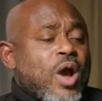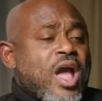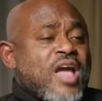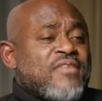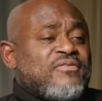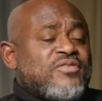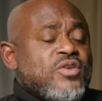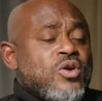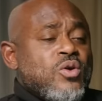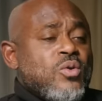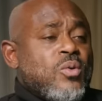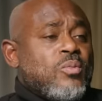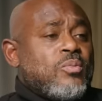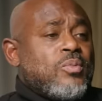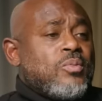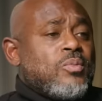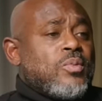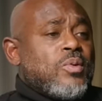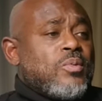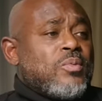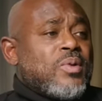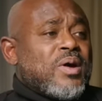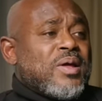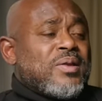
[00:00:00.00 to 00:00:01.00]
If you
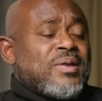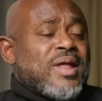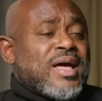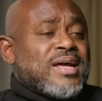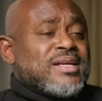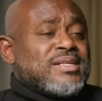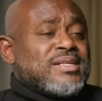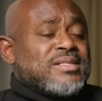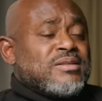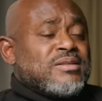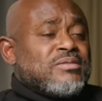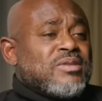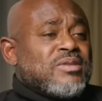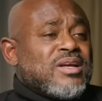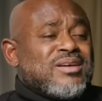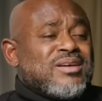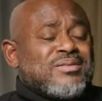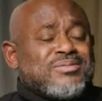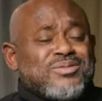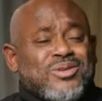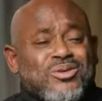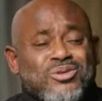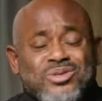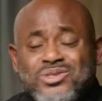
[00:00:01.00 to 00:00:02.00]

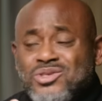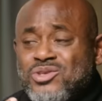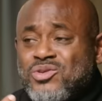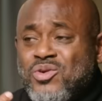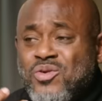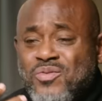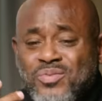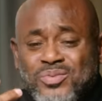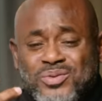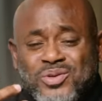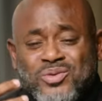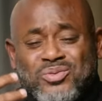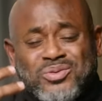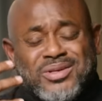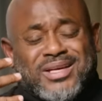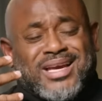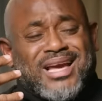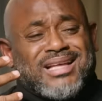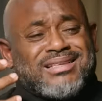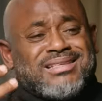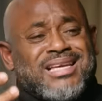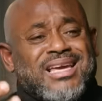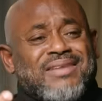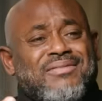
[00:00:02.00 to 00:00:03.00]
don't you you
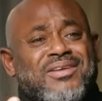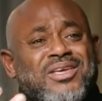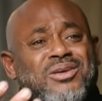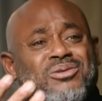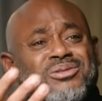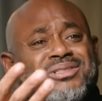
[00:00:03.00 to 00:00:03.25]
look at TV,